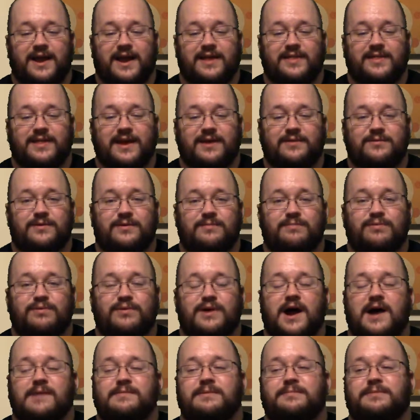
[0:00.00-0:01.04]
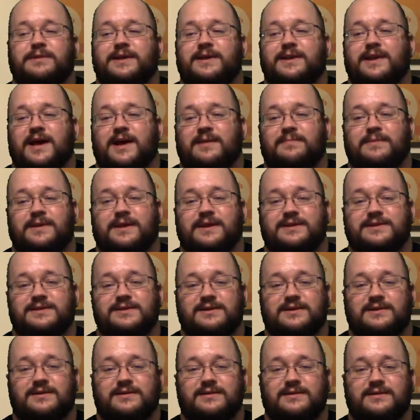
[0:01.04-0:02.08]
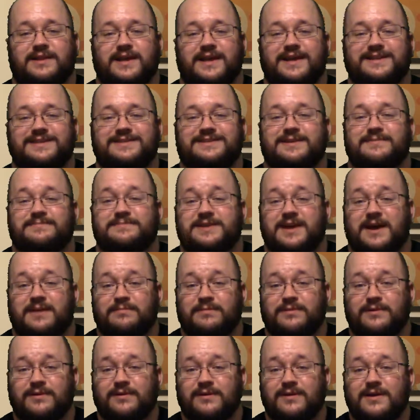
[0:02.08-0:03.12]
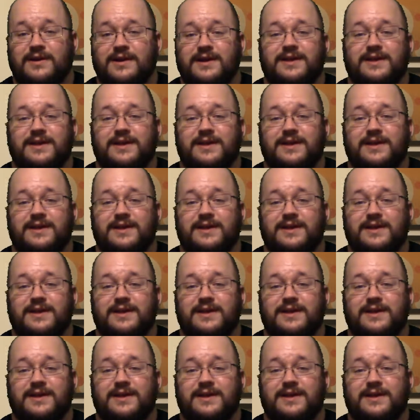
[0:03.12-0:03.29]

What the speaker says: and that will probably not be until late September.